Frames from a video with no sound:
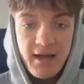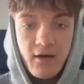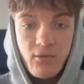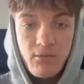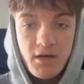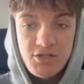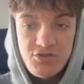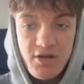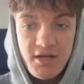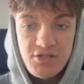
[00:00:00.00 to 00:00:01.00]
out my
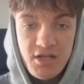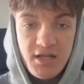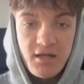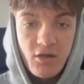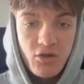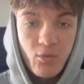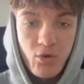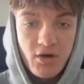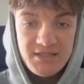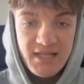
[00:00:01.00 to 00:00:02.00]
strategy that
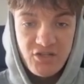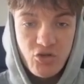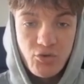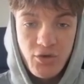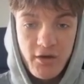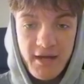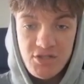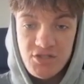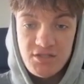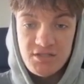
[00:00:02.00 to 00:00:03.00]
works in two
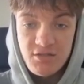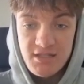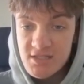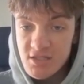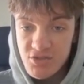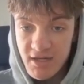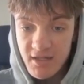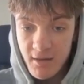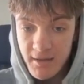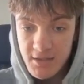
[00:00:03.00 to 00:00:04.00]
directions. So this is a trade that
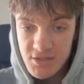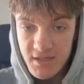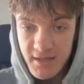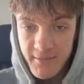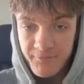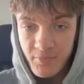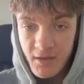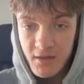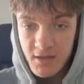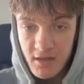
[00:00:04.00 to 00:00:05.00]

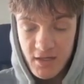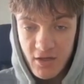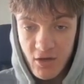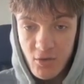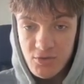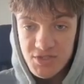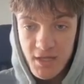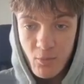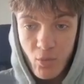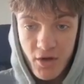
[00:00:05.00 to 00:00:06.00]
I closed
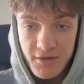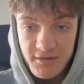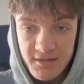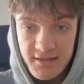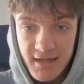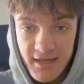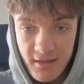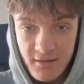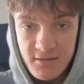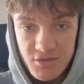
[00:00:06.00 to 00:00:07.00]
and won today.
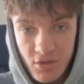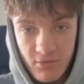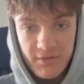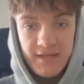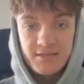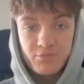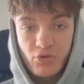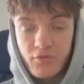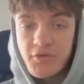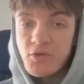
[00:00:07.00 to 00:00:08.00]
So there's
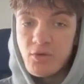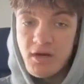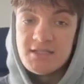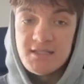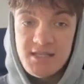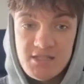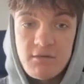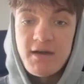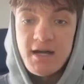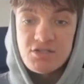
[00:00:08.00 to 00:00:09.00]
proof for you guys that this stuff
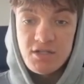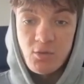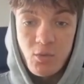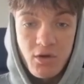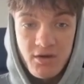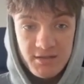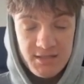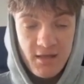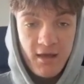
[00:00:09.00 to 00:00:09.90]
actually works.